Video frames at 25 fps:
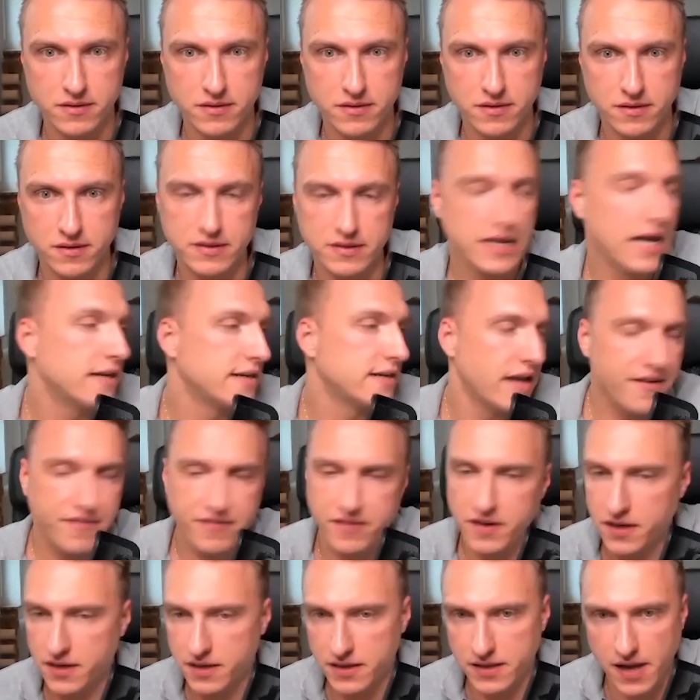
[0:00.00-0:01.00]
Yeah,
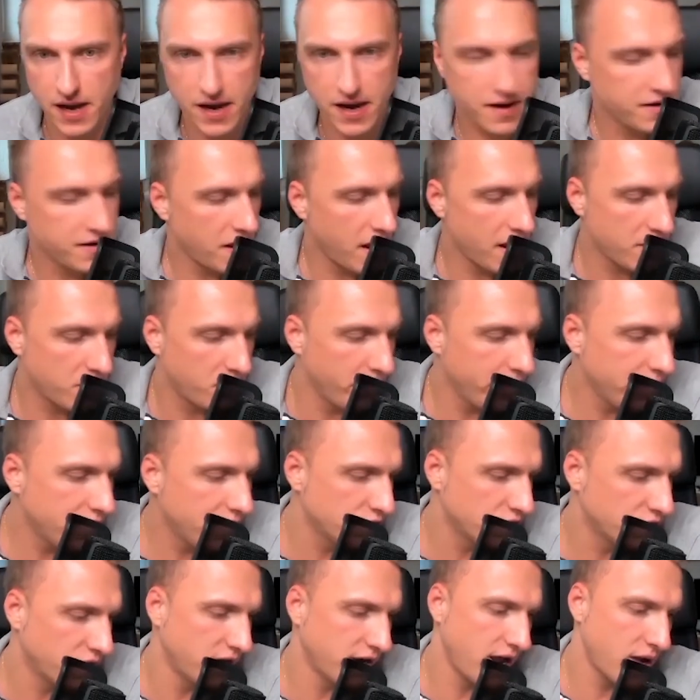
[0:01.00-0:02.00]
definitely. I agree
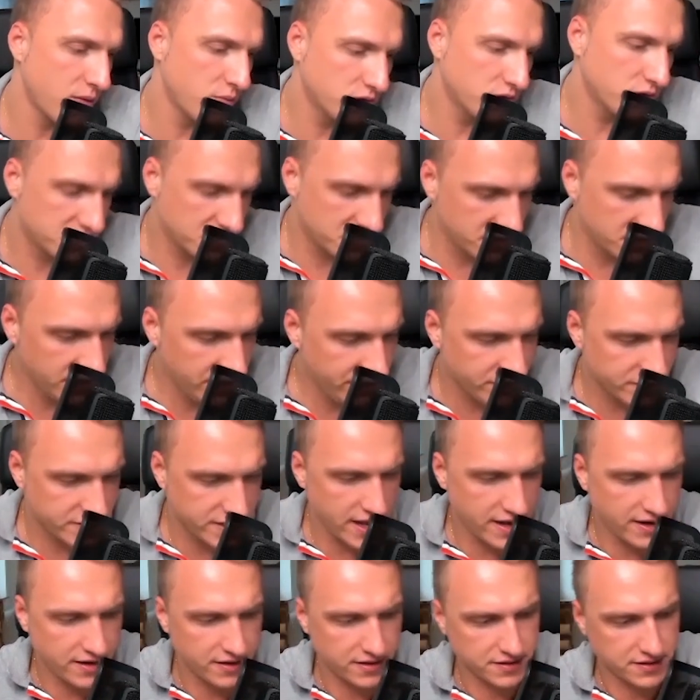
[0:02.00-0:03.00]
to that. I would even
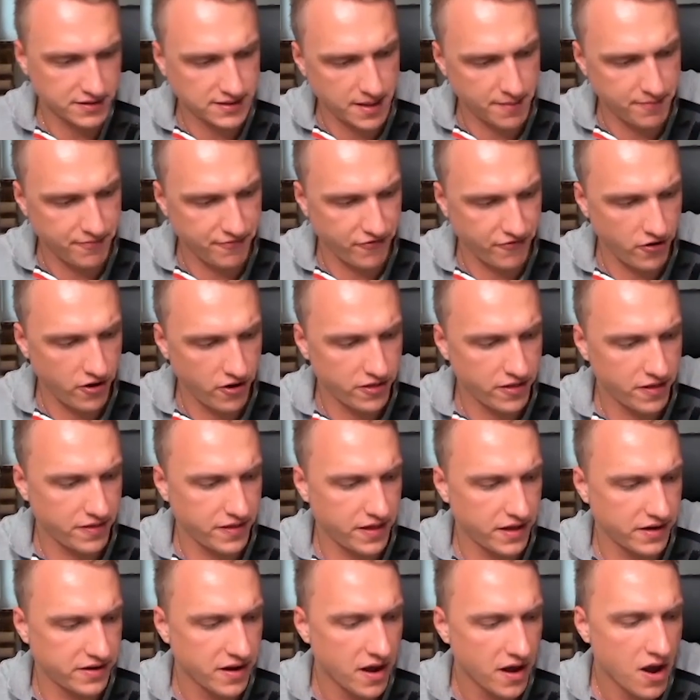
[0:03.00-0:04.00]
take it a step further
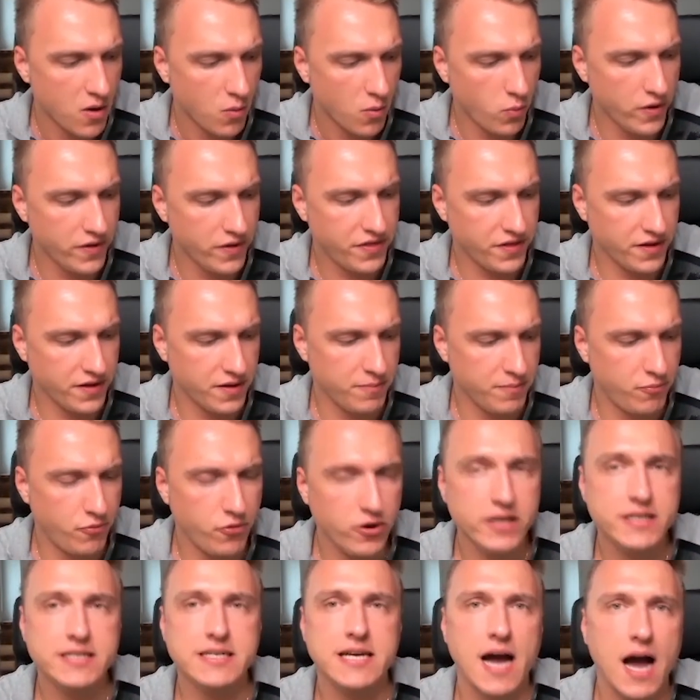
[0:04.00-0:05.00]
that with a
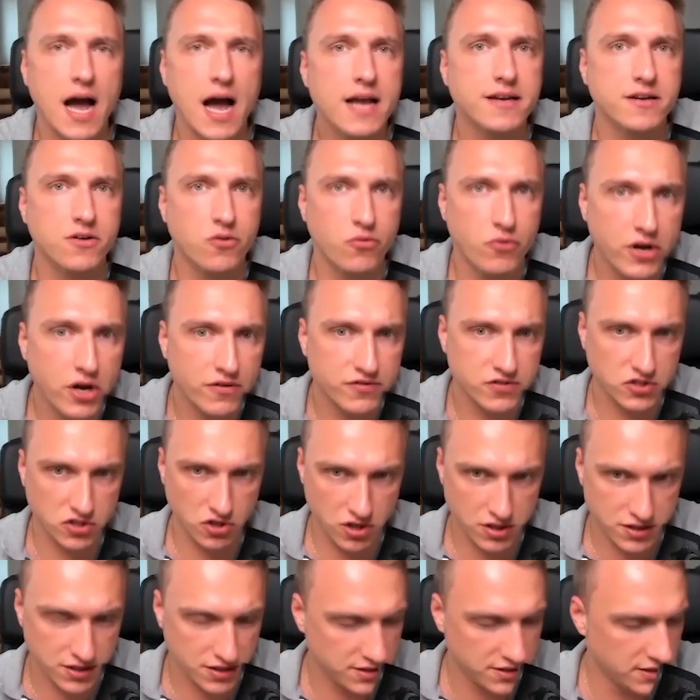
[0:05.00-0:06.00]
pretty high degree of
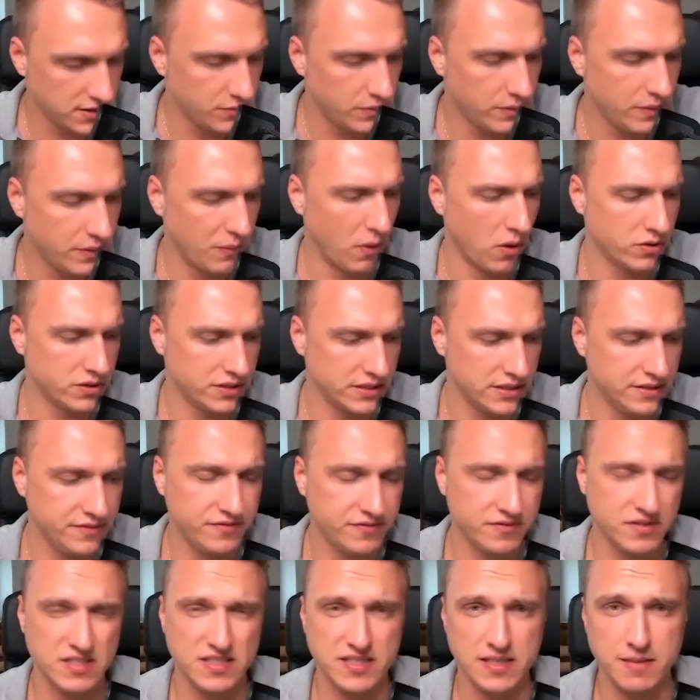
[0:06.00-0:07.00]
certainty, we won't
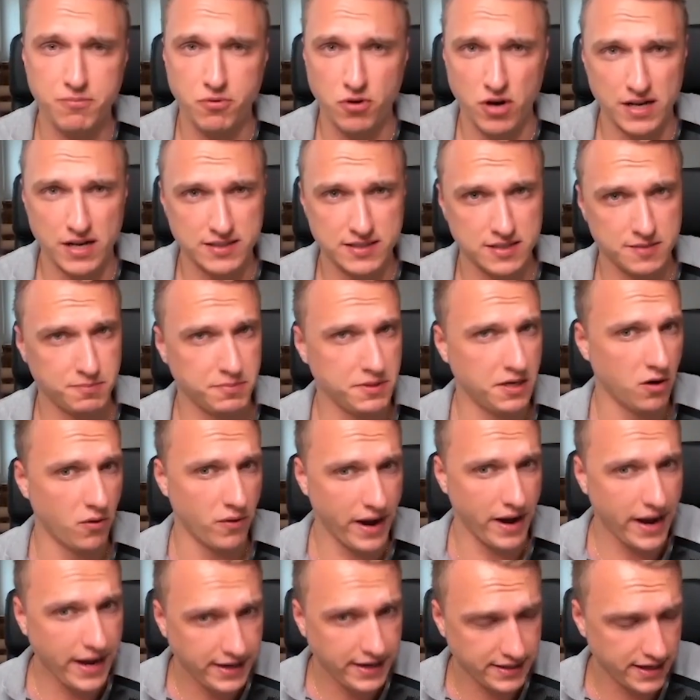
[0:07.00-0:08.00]
even see prices below
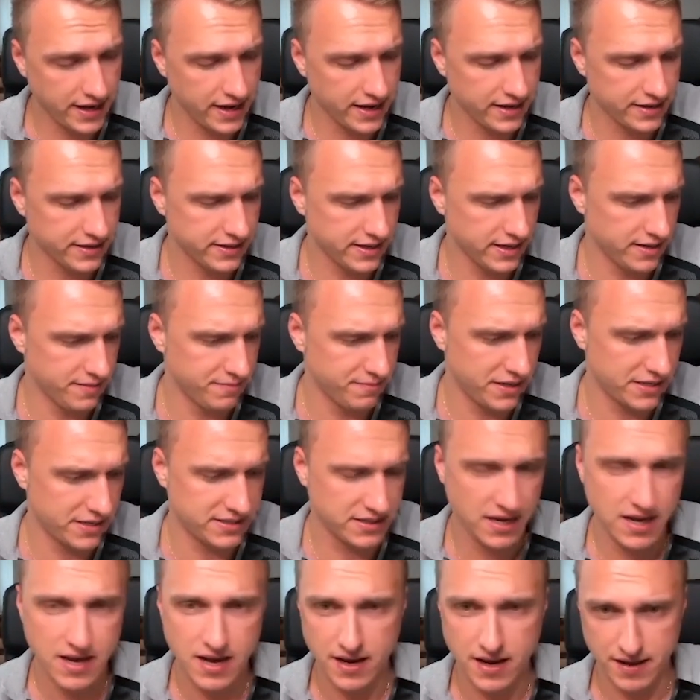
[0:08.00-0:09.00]
8K again. But
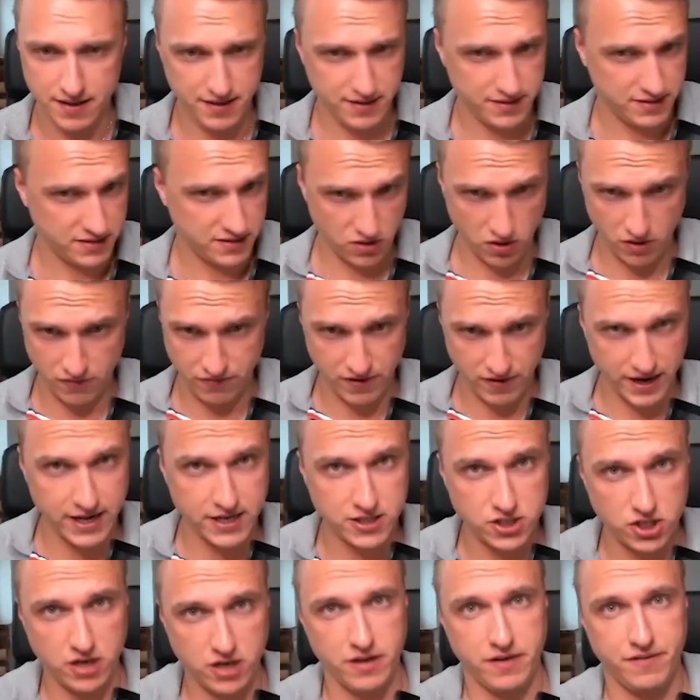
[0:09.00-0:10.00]
it's no
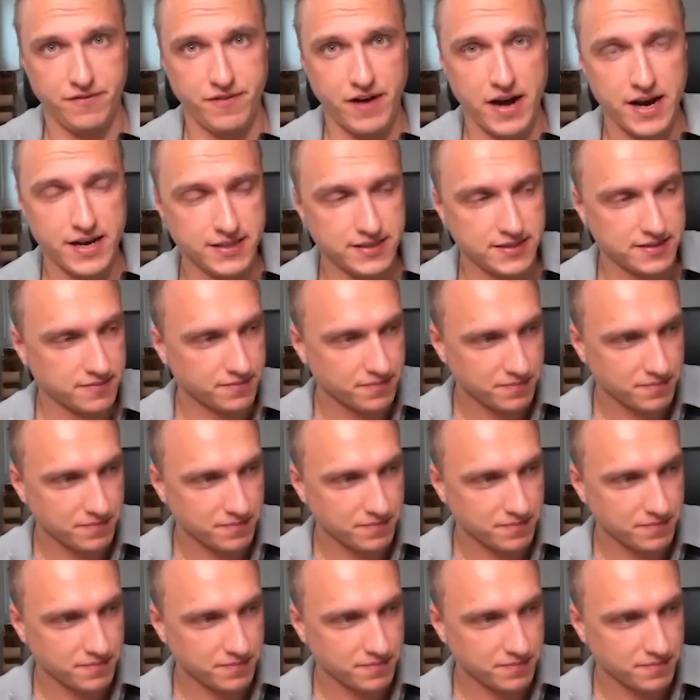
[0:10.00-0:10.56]
financial advice.